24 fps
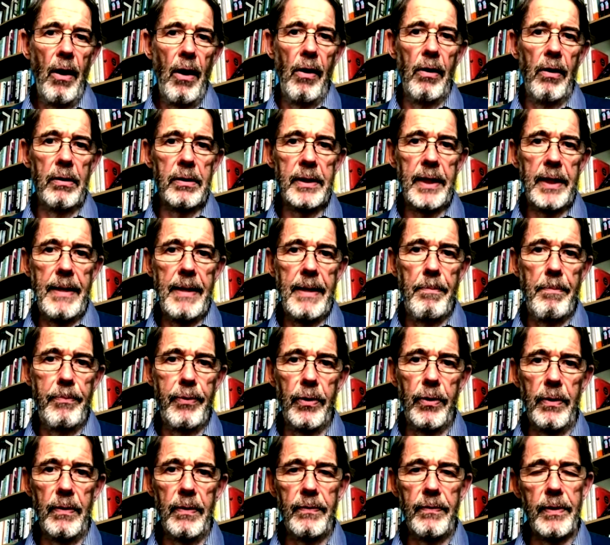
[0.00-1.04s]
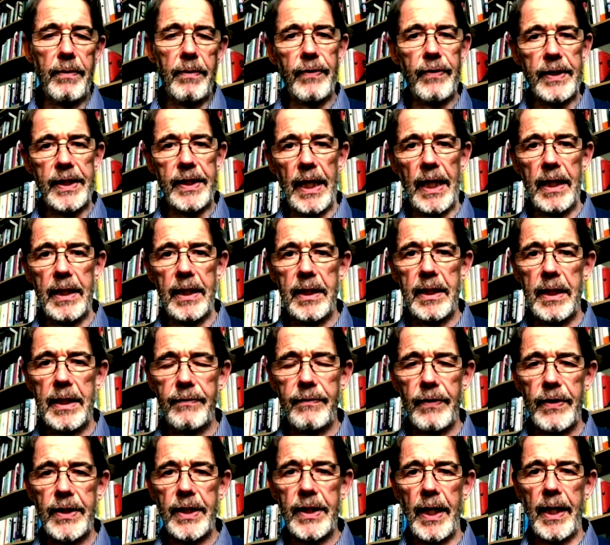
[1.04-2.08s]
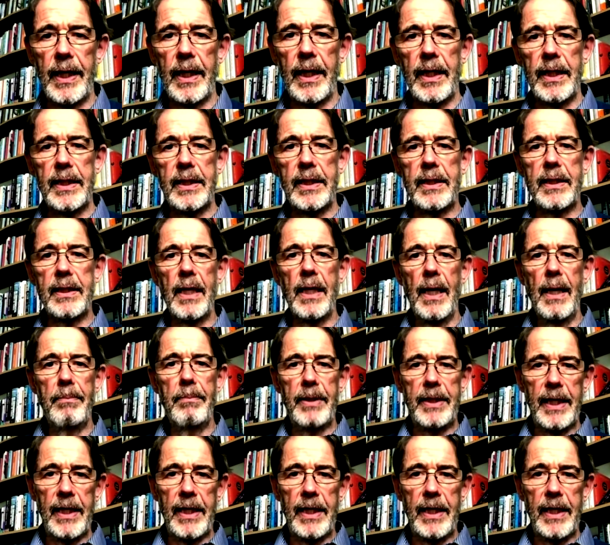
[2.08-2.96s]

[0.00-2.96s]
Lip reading: on improved facilities for cyclists,